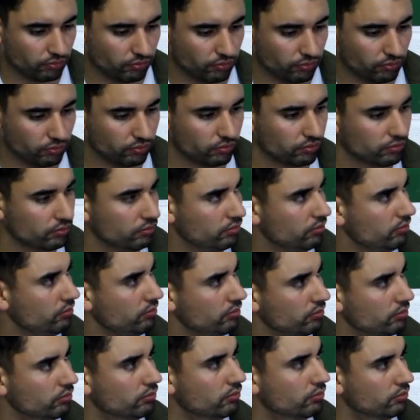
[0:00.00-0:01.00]

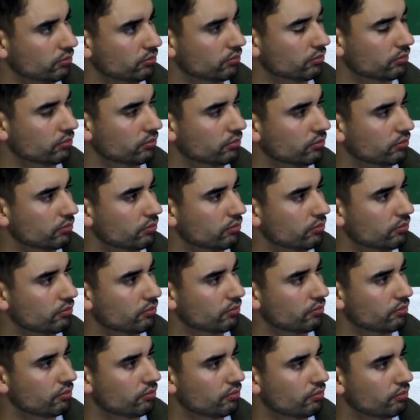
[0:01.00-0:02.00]

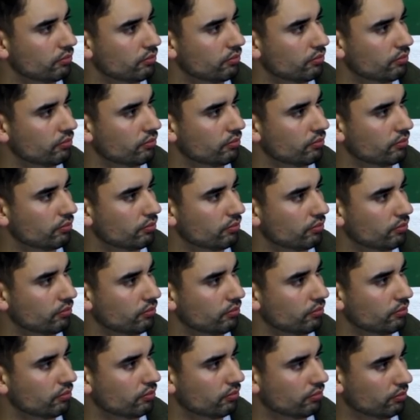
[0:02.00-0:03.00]

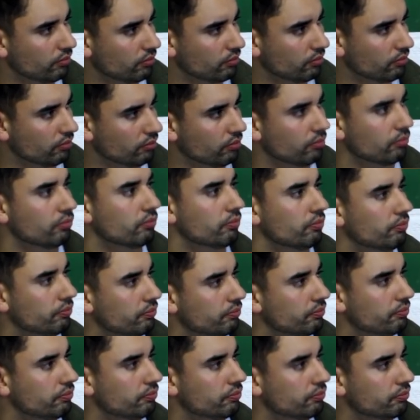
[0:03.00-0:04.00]

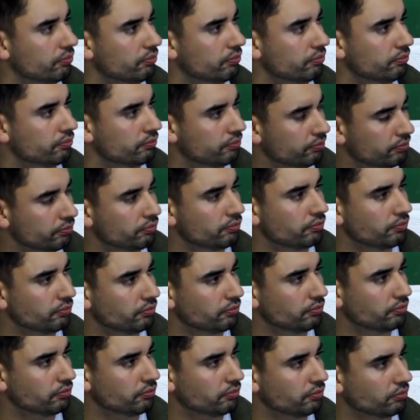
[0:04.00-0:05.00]

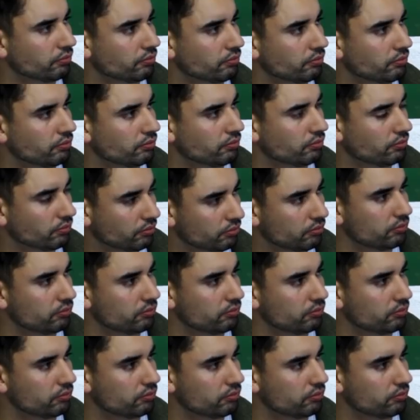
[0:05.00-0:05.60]
This person isn't speaking.